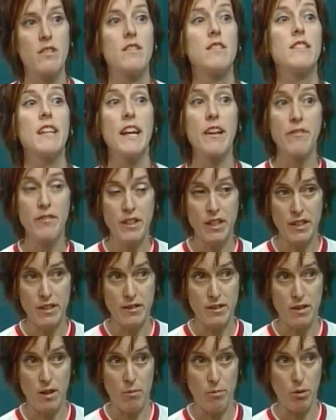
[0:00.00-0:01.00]
Safety
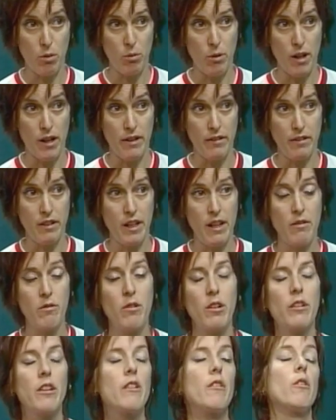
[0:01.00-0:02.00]
is number one, and
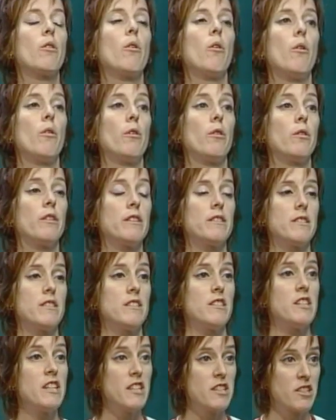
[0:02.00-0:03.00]
really the goal is
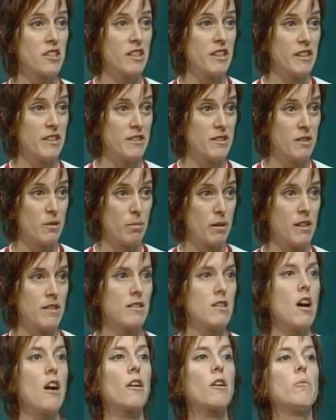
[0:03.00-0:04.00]
to teach kids to play
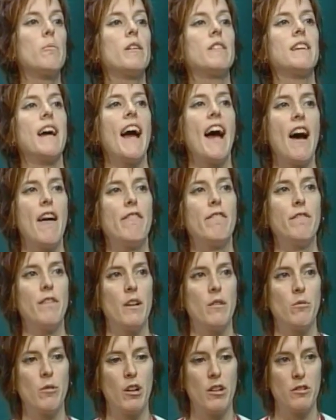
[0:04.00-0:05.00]
soccer, but to have
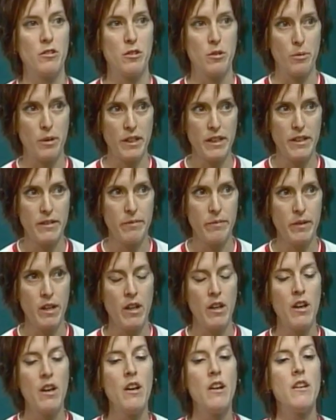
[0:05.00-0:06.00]
fun while doing it.
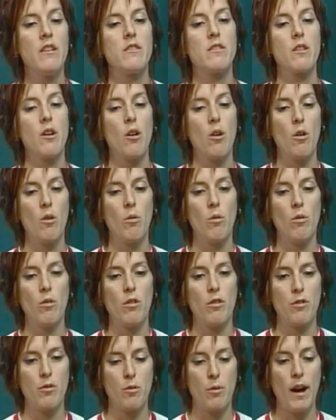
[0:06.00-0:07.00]
So
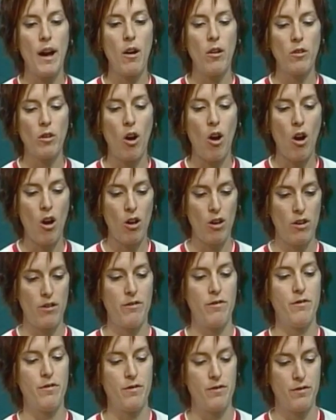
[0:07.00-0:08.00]
throughout all
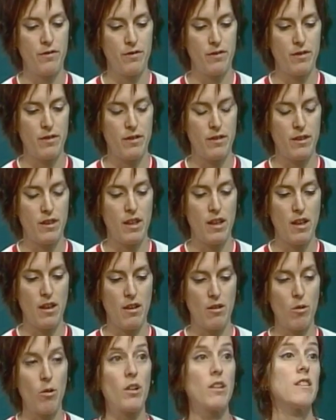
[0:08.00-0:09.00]
of
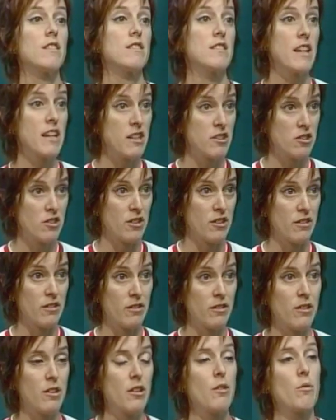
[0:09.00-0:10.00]
the
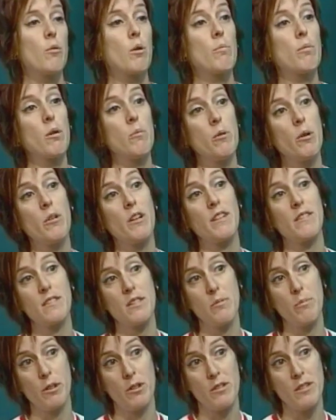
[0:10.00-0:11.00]
organization, you know, we're promoting
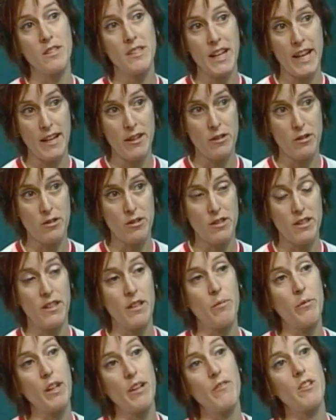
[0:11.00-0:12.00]
similar standards, and
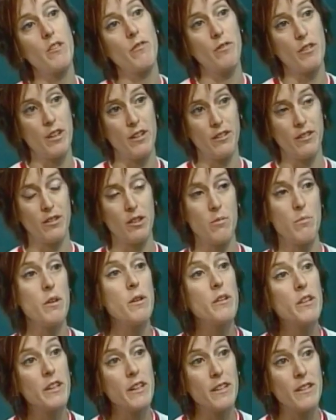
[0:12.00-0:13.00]
then we have different
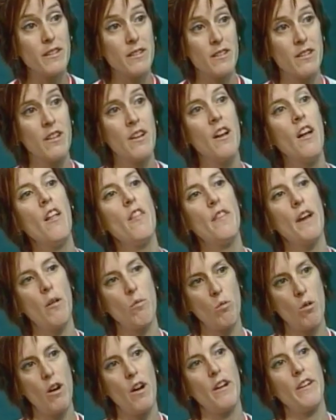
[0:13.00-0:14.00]
communities that
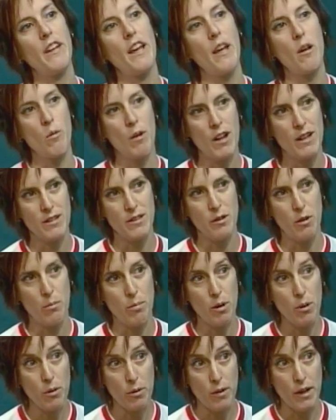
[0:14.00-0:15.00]
run AYSO
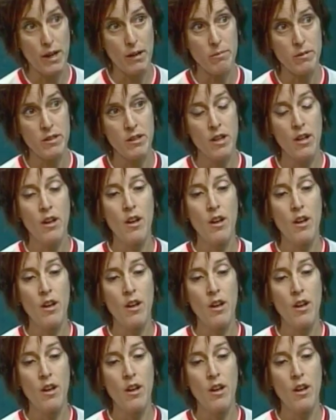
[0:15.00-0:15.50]
programs.